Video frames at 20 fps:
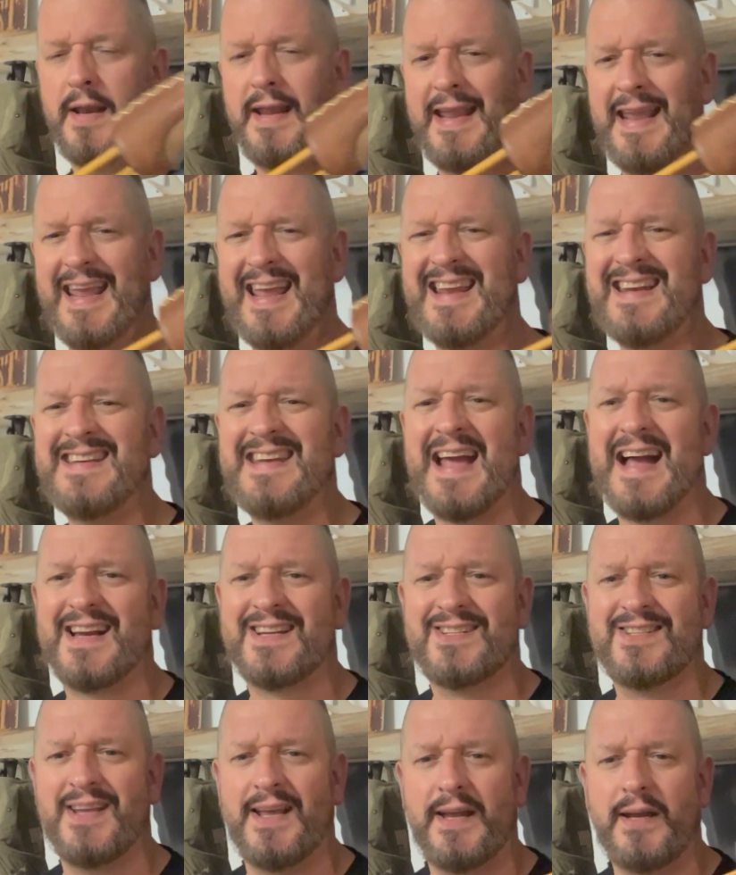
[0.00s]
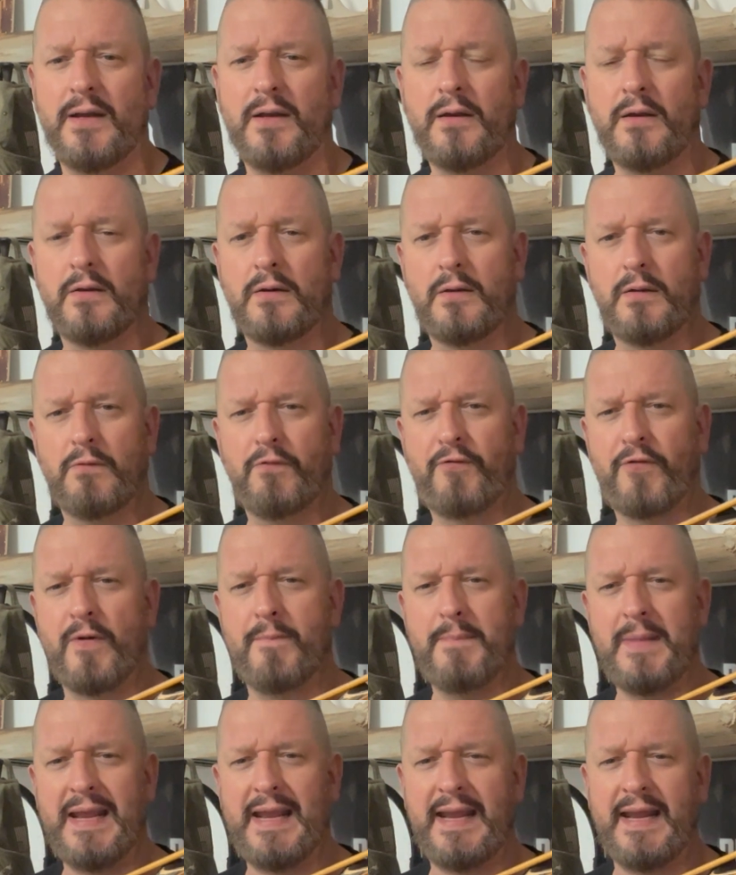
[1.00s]
Indexing for
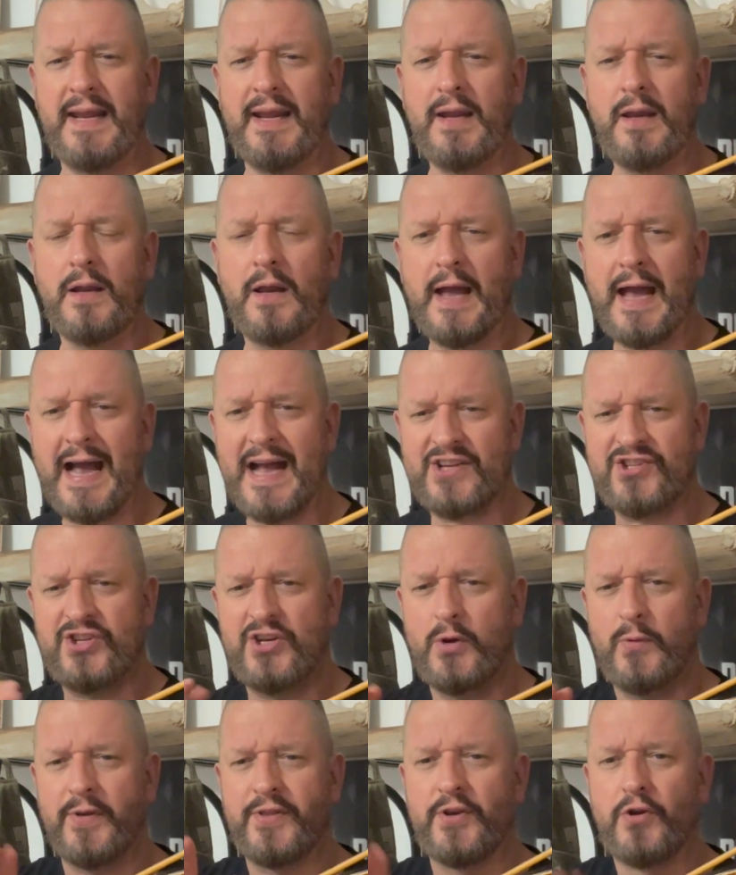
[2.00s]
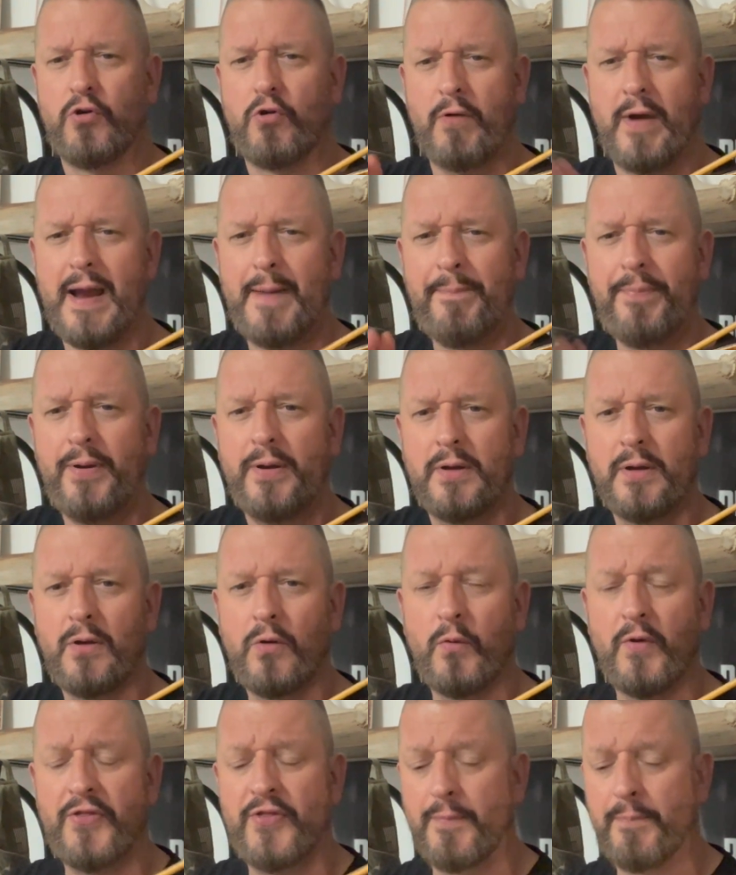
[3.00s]
me has to do with grip
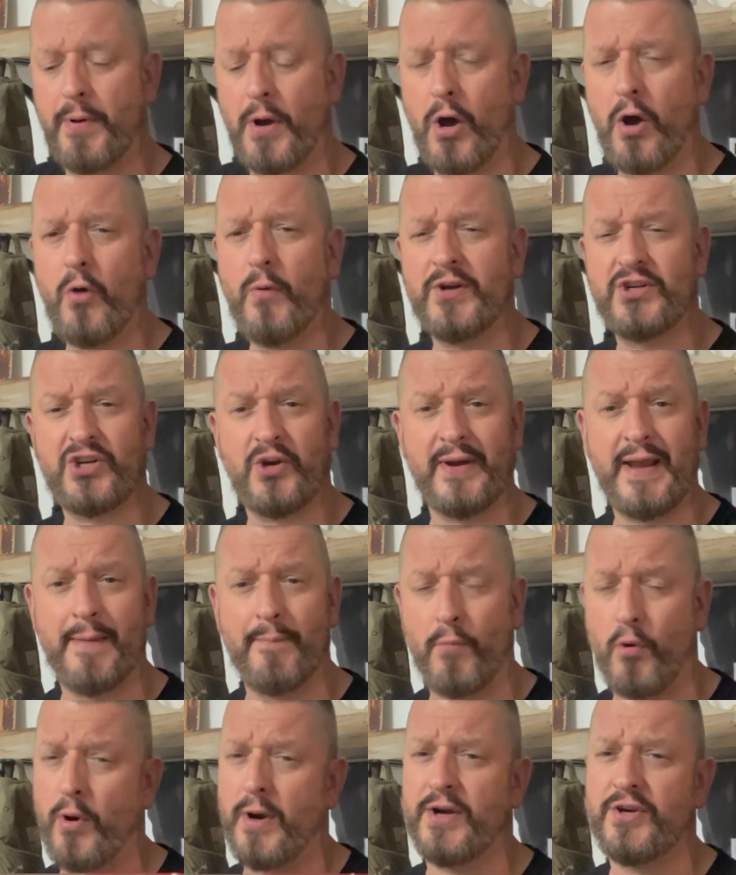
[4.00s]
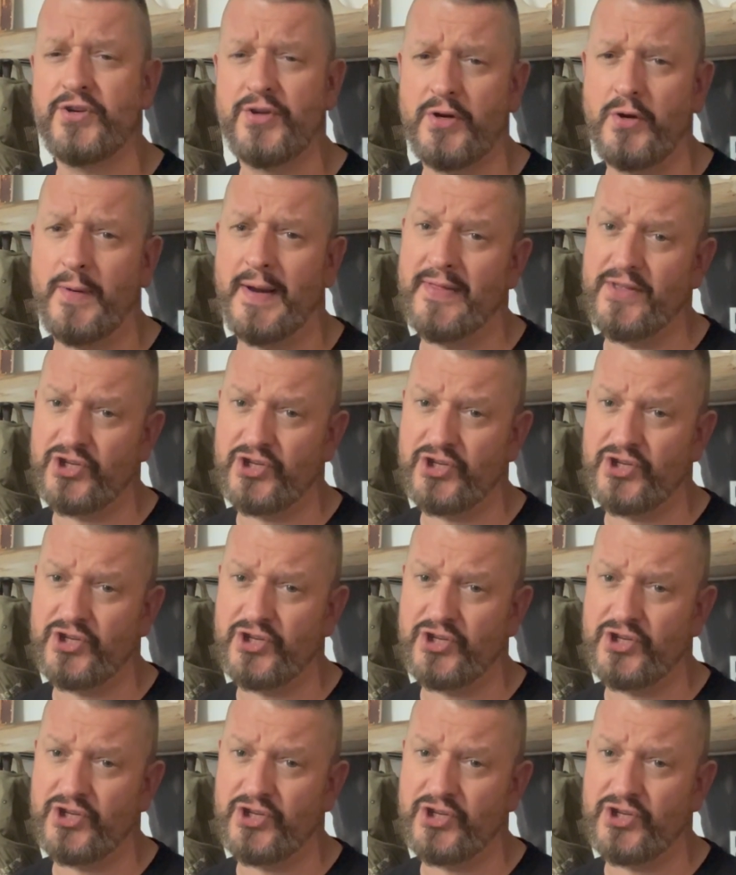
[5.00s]
with the bow, which I'll get more into in the